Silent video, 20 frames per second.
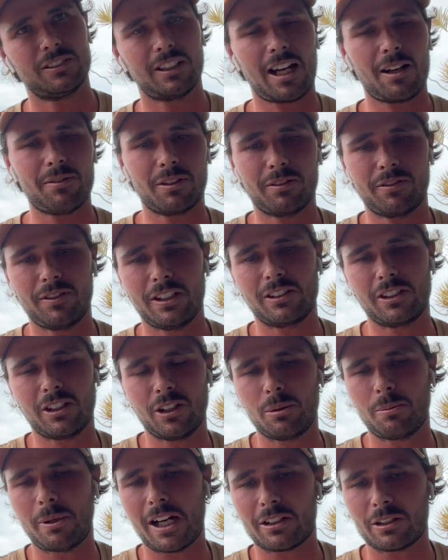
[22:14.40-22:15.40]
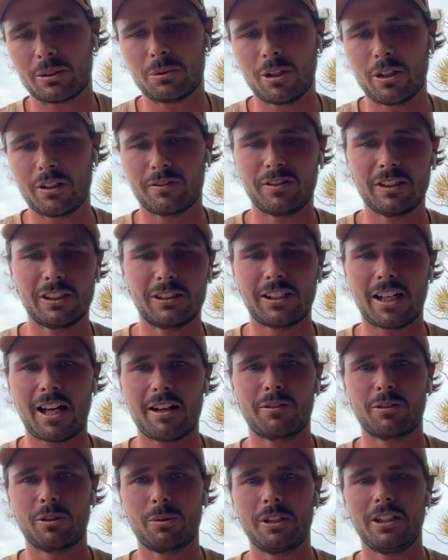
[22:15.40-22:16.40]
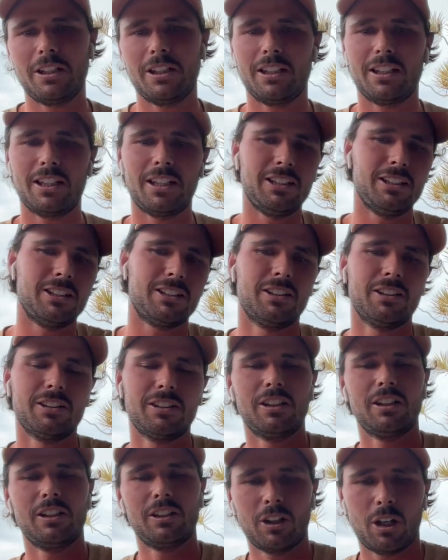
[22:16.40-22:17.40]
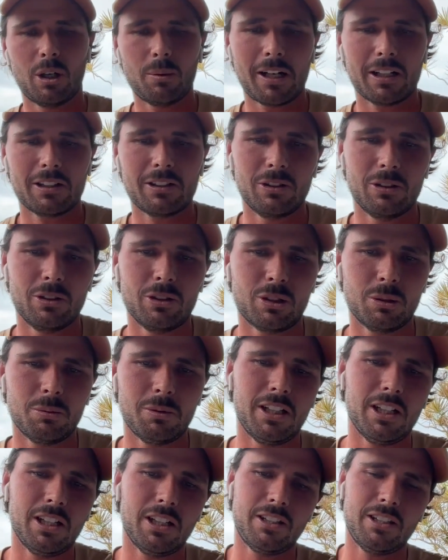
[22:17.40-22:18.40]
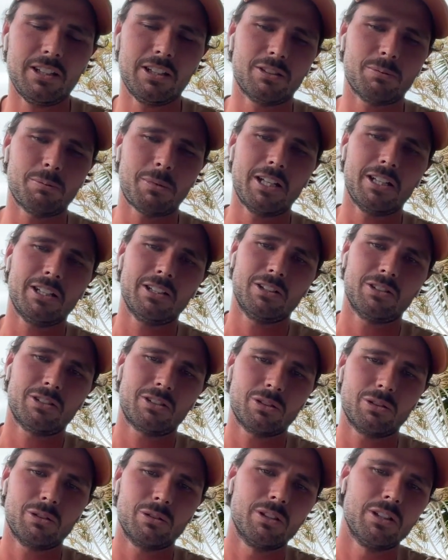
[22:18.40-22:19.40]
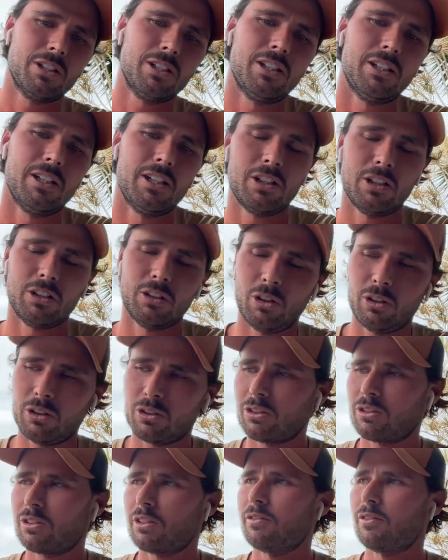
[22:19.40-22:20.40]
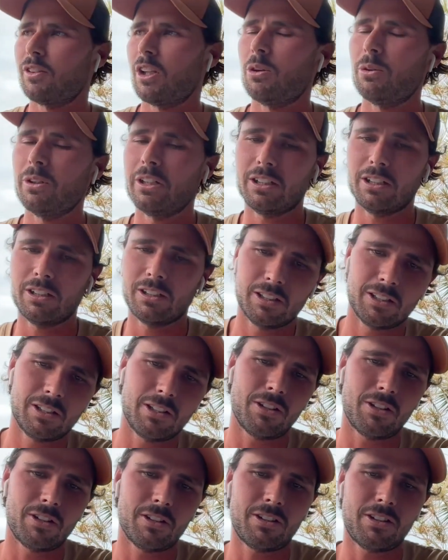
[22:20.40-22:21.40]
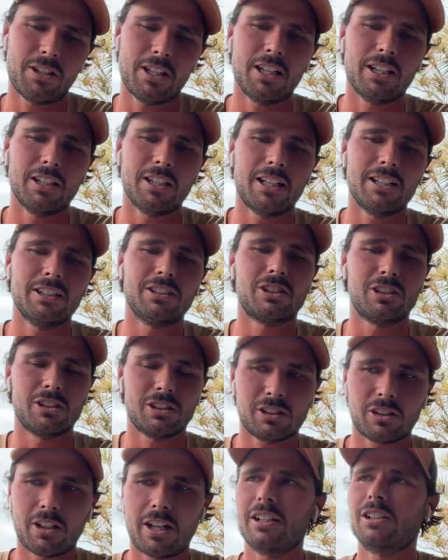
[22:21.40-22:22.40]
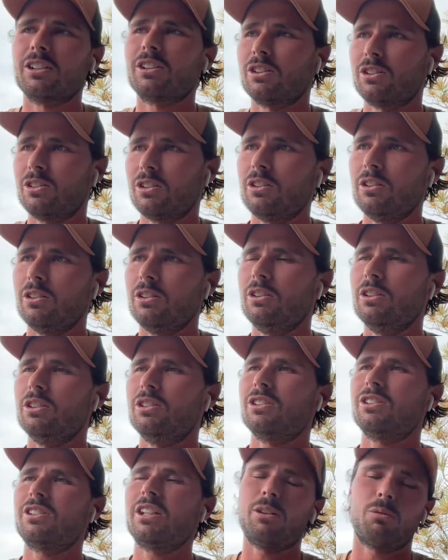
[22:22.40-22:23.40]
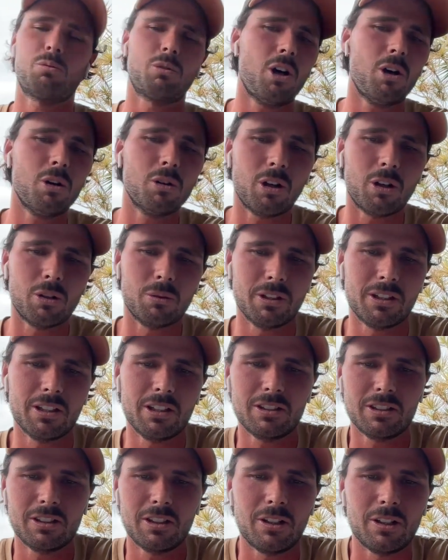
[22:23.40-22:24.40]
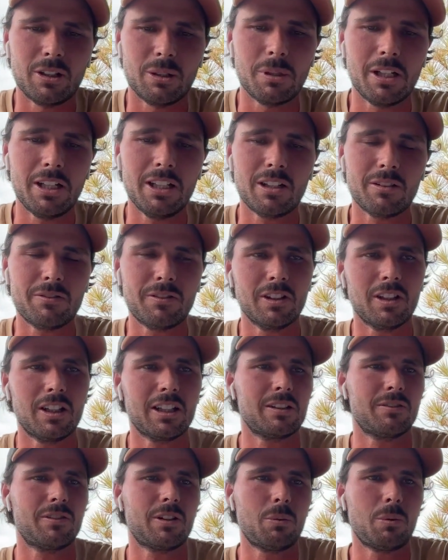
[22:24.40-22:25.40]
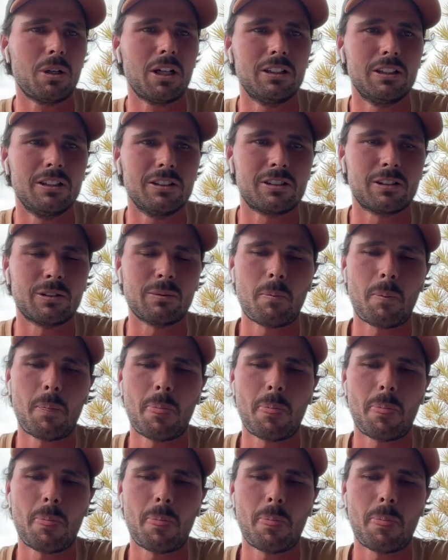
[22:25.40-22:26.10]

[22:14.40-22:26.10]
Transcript: have to fix, go back to work, fix that for a bit, and then you go back to YouTube again. I think it's making it too, not just a flowing thing that it's just like you just get a roll on with it. Do you know what I mean? I feel like if I won this